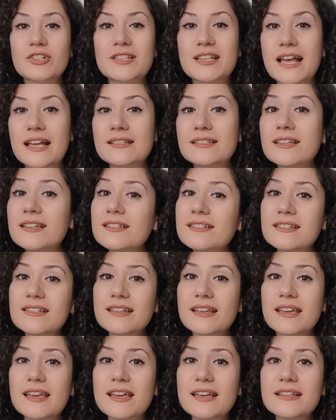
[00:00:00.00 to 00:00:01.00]
sentence
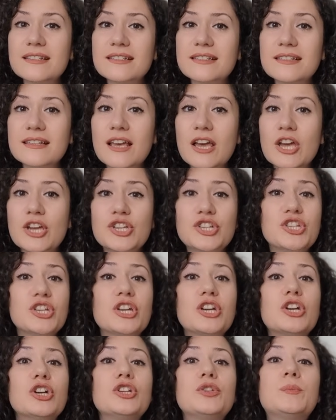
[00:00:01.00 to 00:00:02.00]
is, she
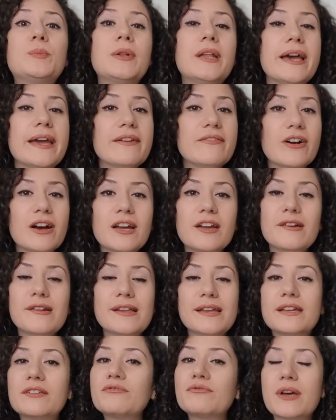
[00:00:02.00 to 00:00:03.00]
could play
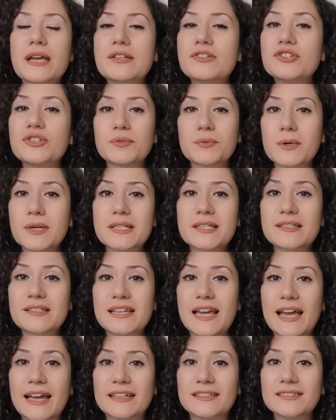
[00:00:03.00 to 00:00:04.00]
violin when she was
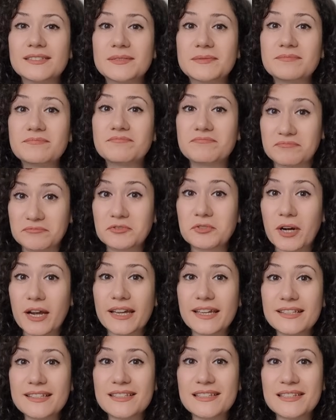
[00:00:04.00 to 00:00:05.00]
10,
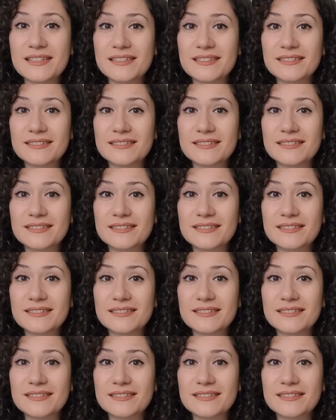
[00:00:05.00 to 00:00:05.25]
right?